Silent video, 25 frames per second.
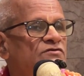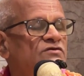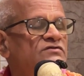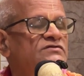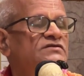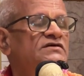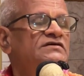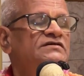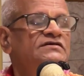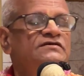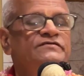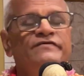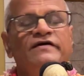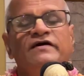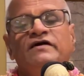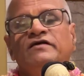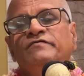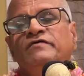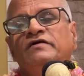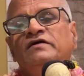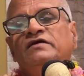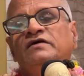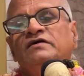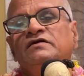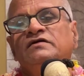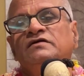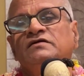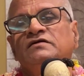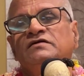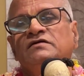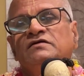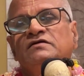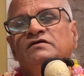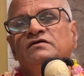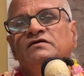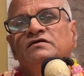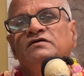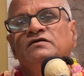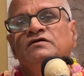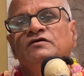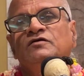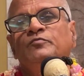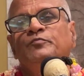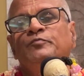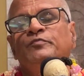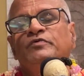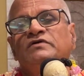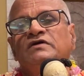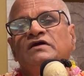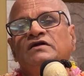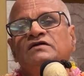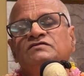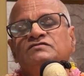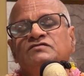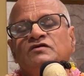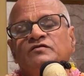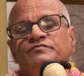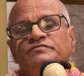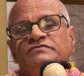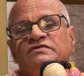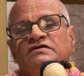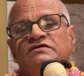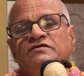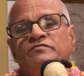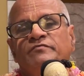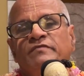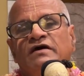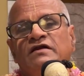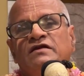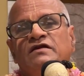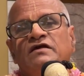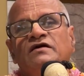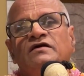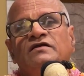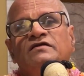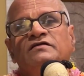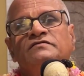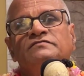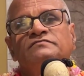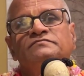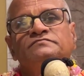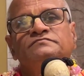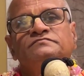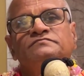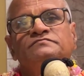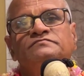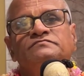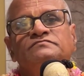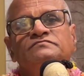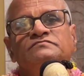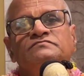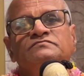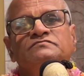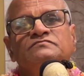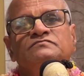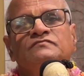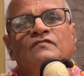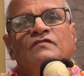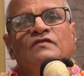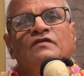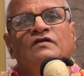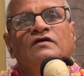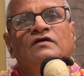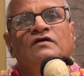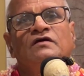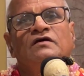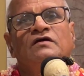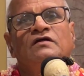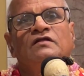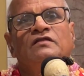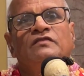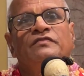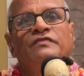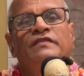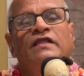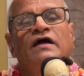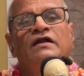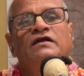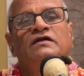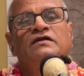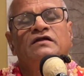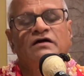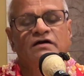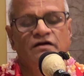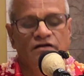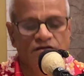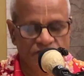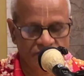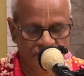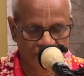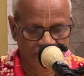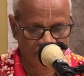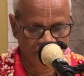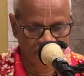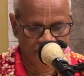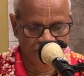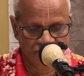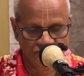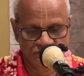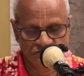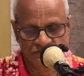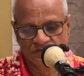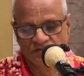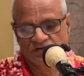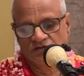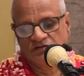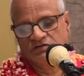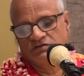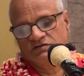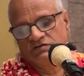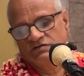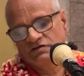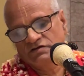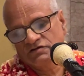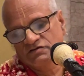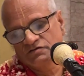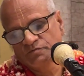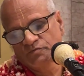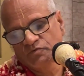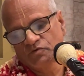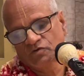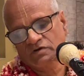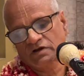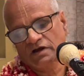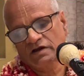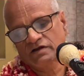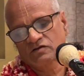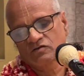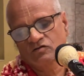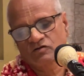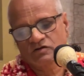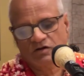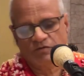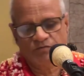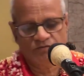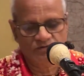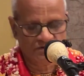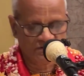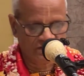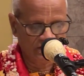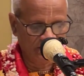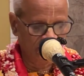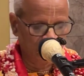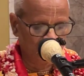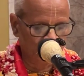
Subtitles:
So this is very, very important subject matter. That this book I wrote about